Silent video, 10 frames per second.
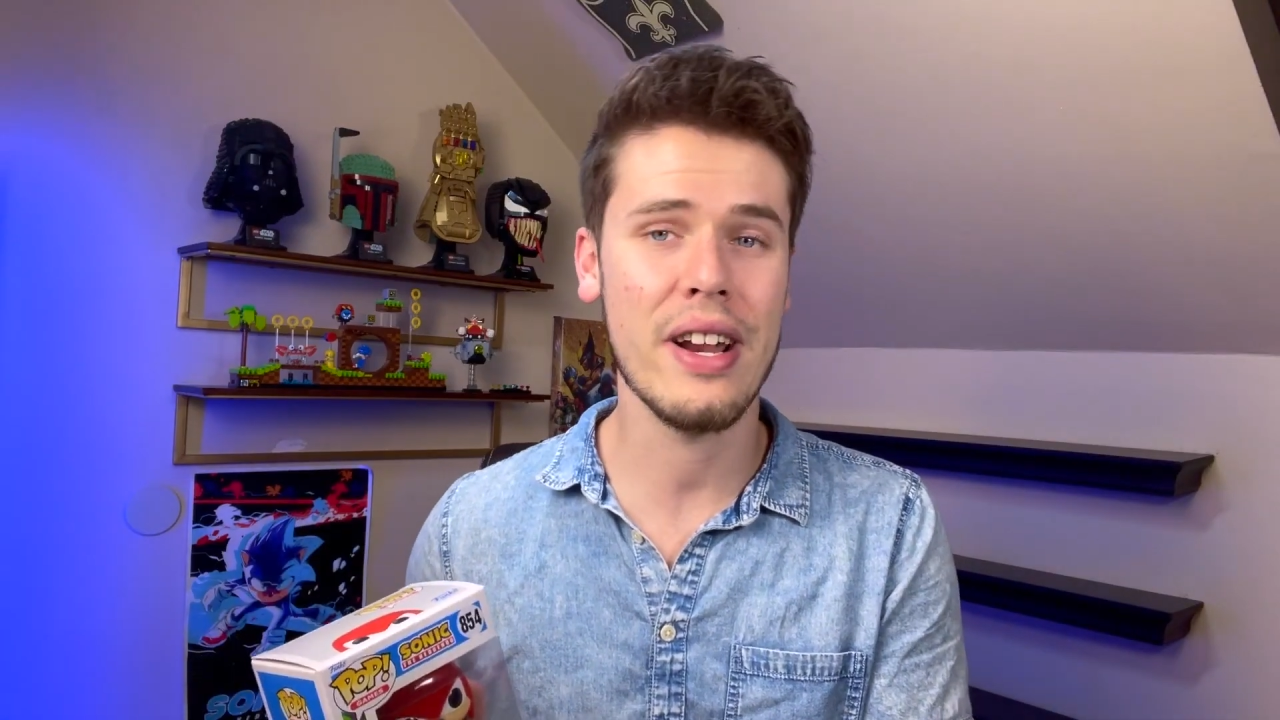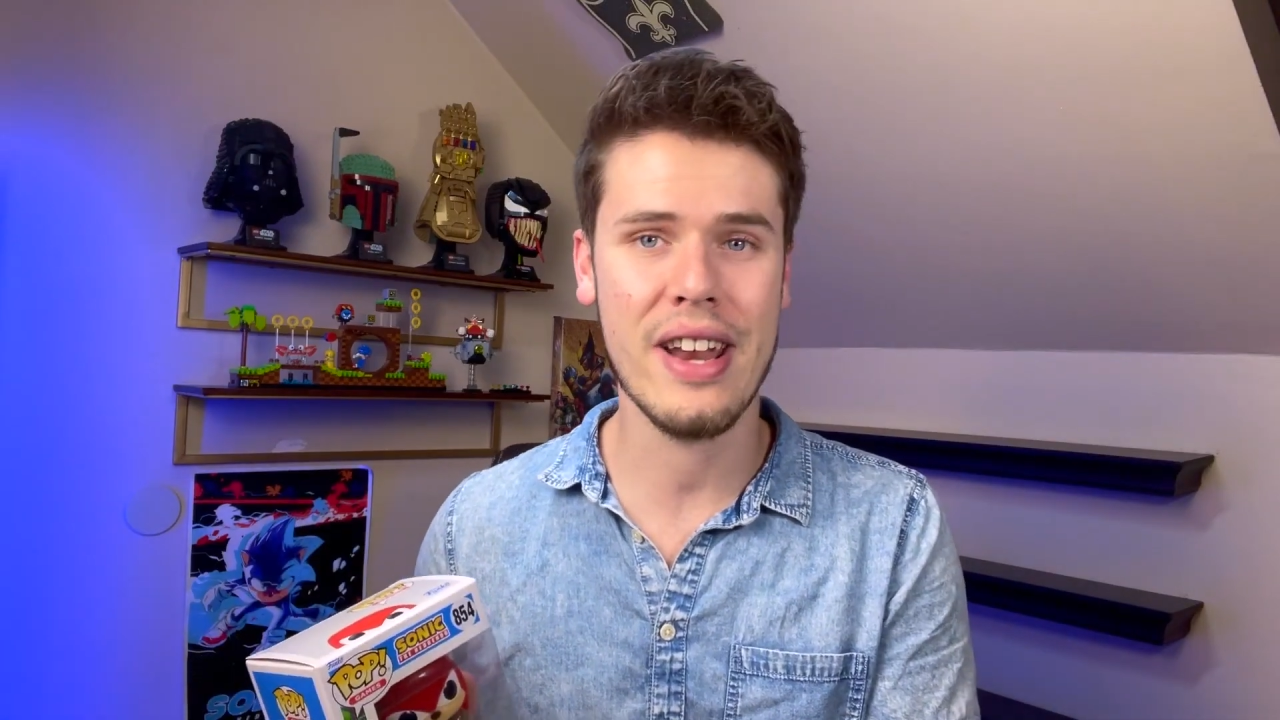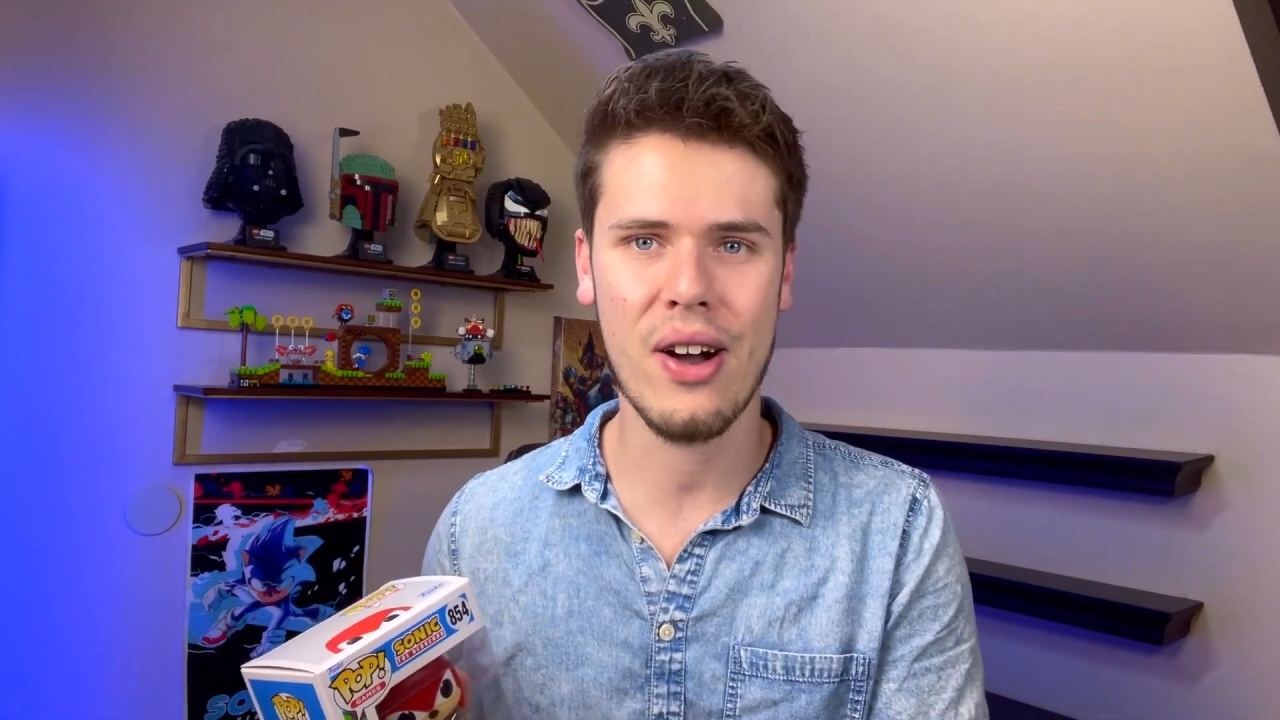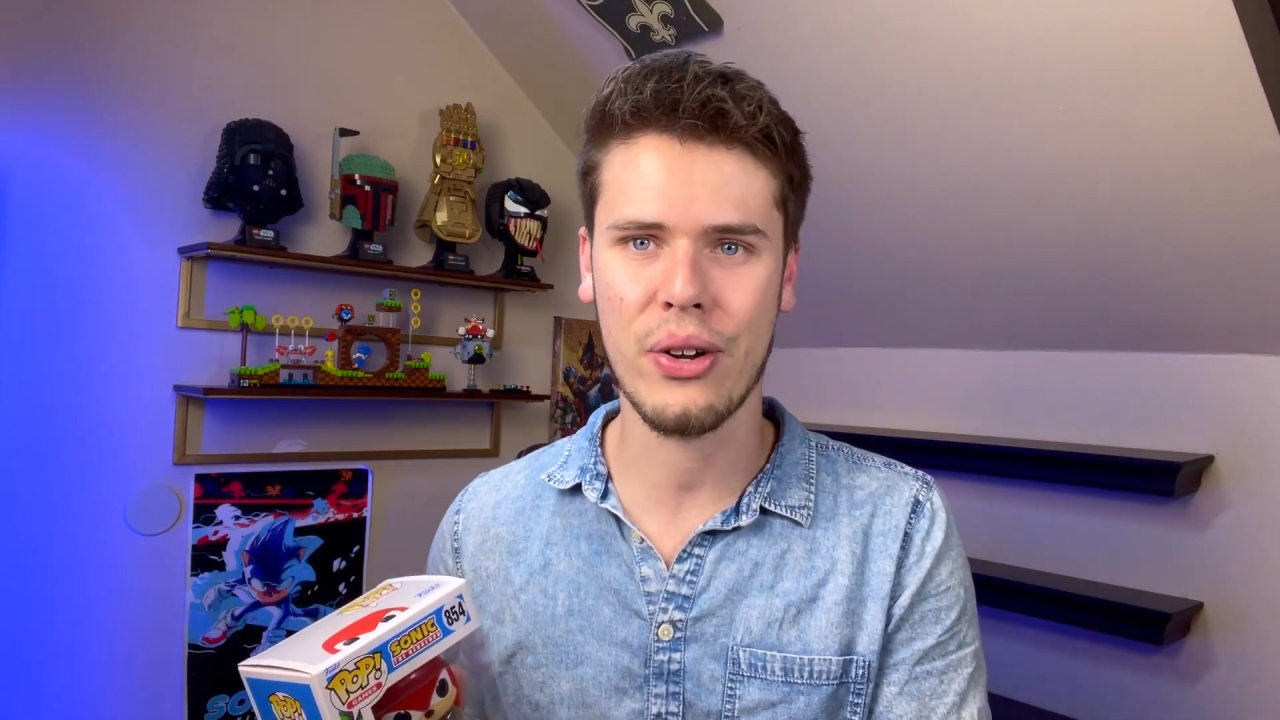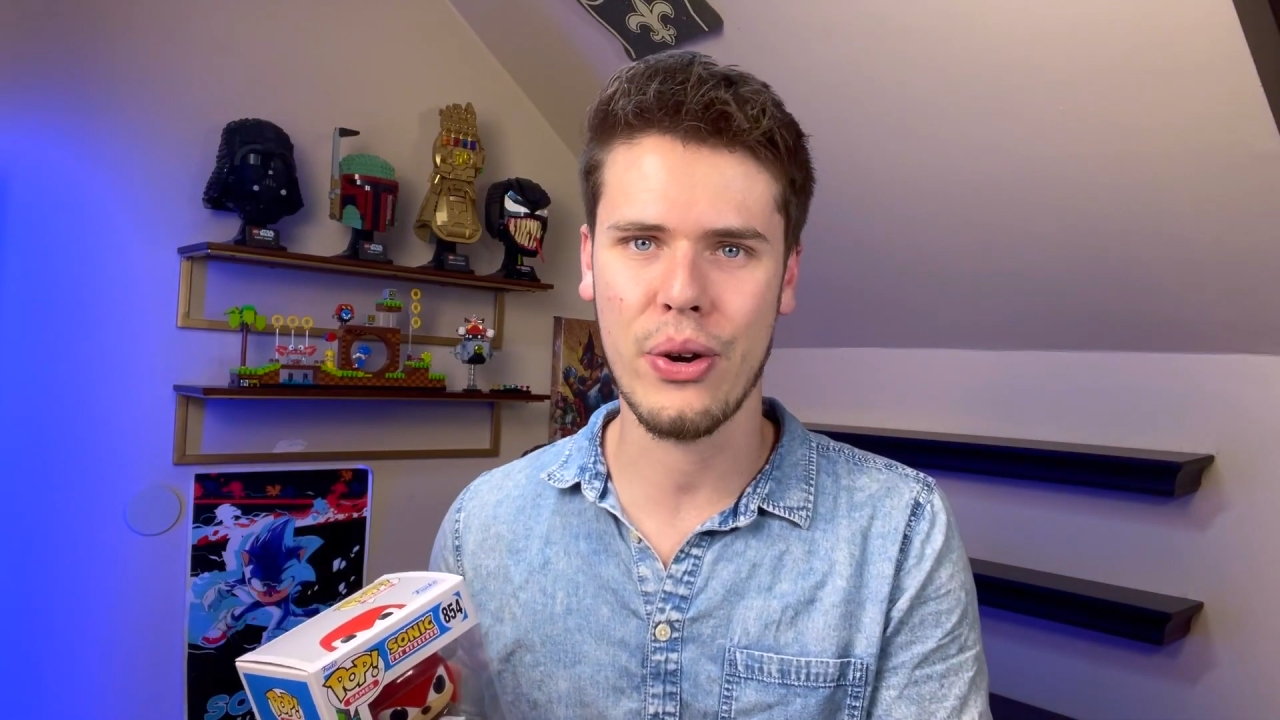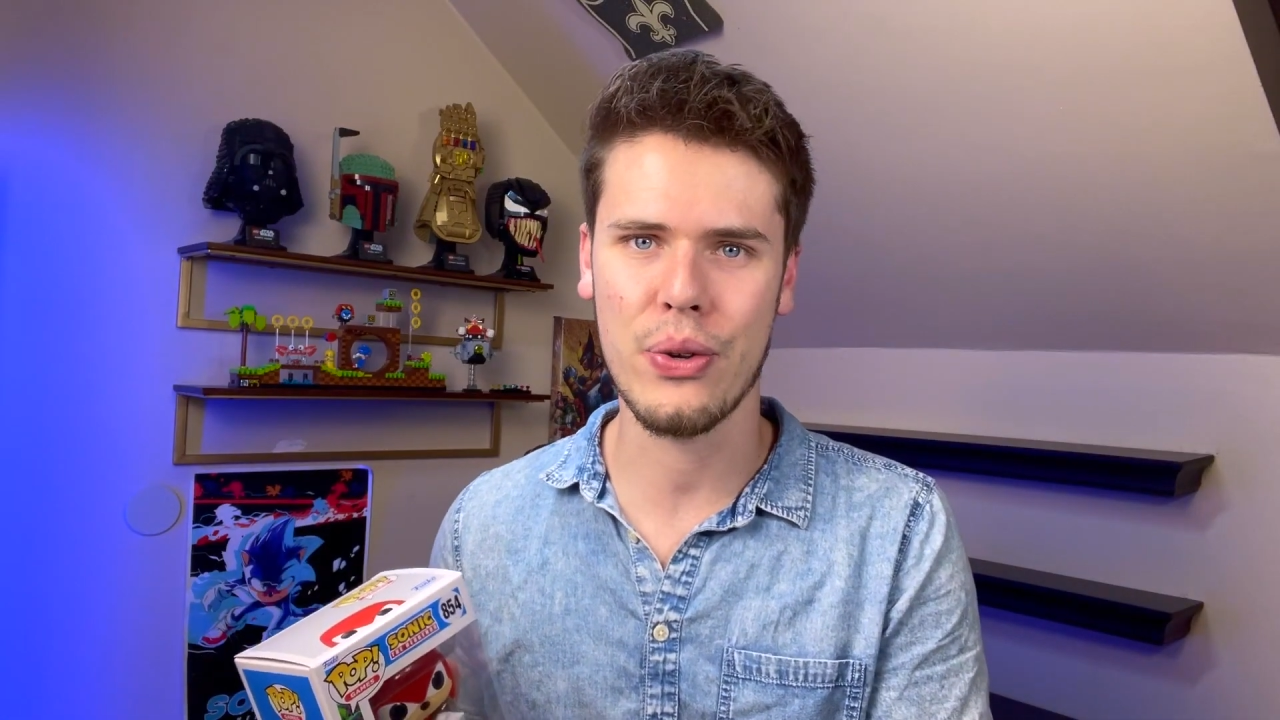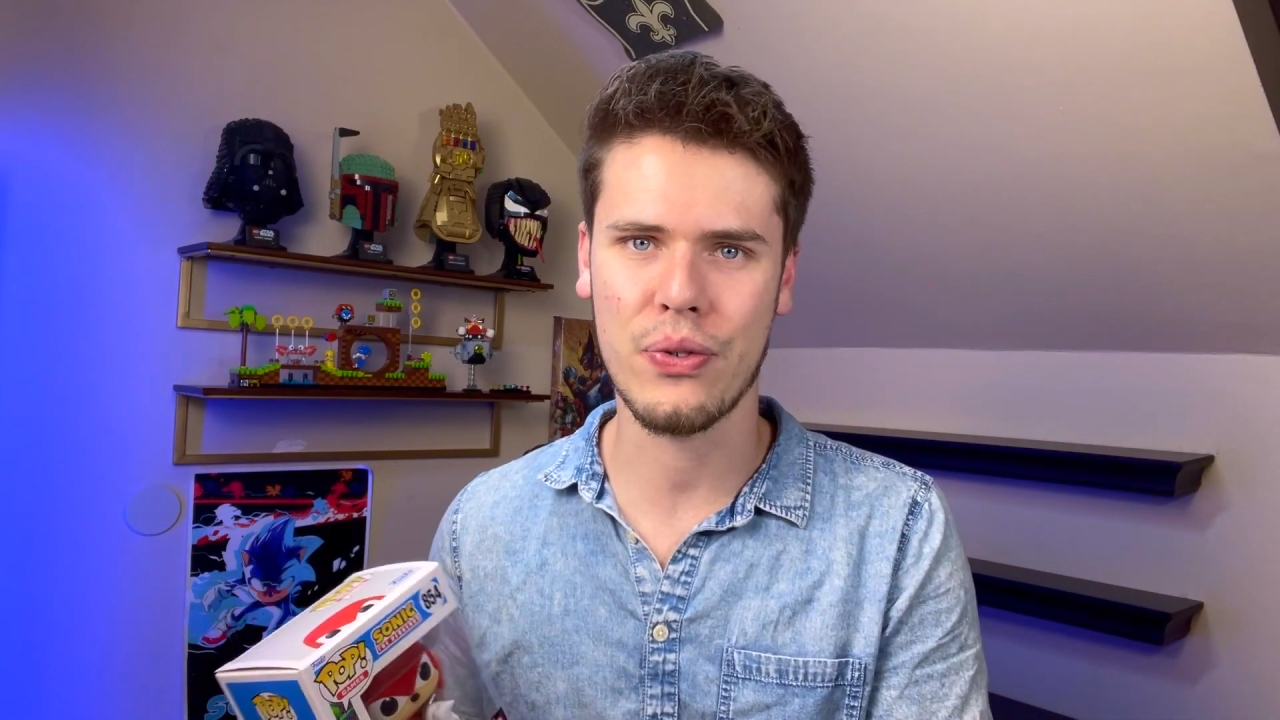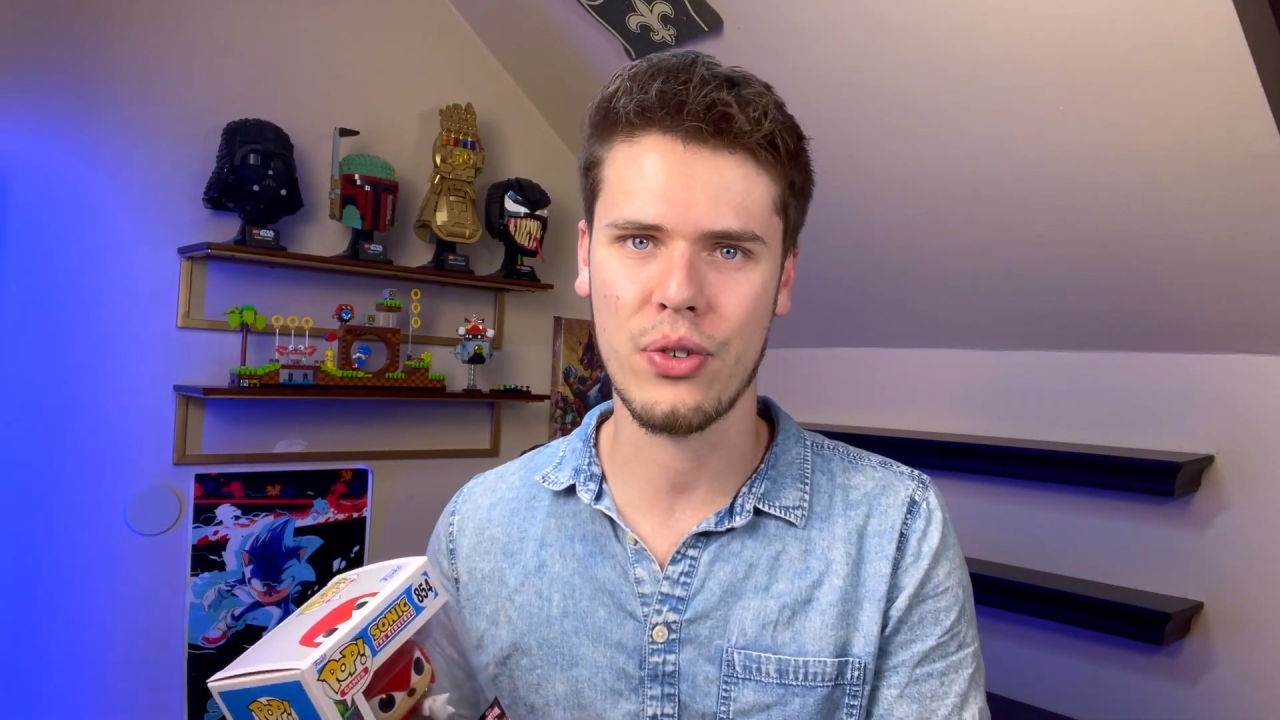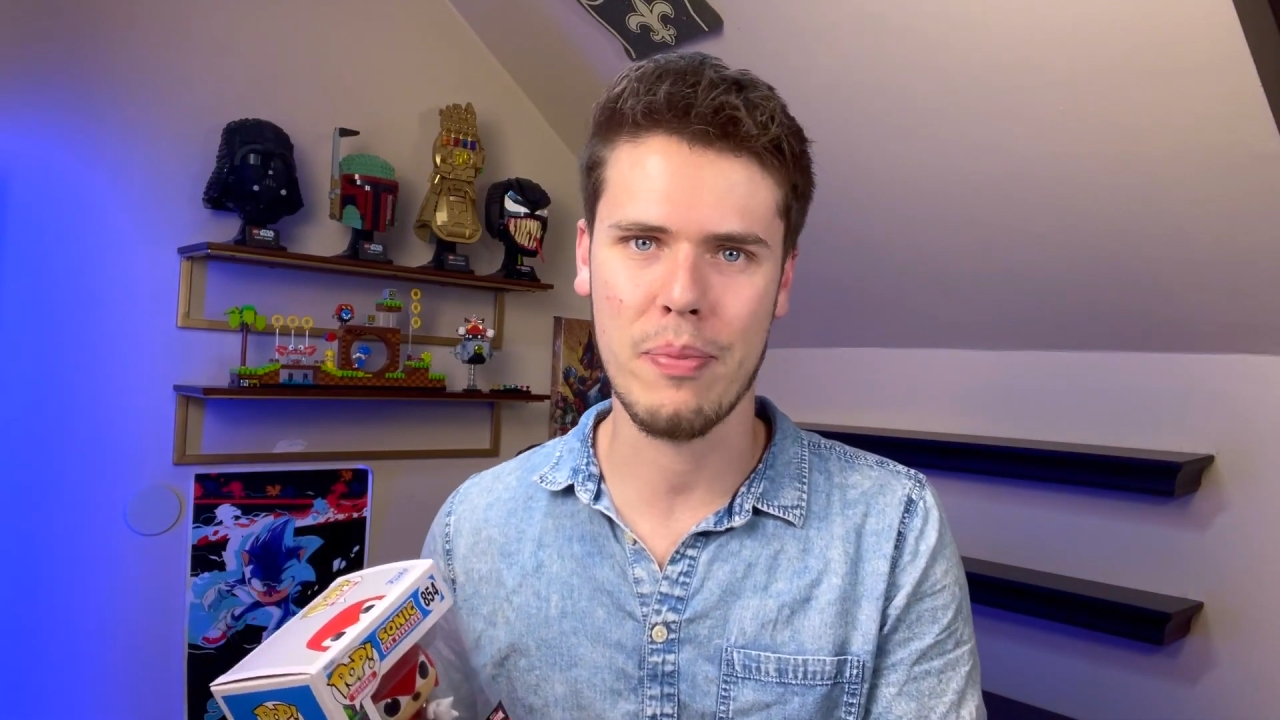now goes for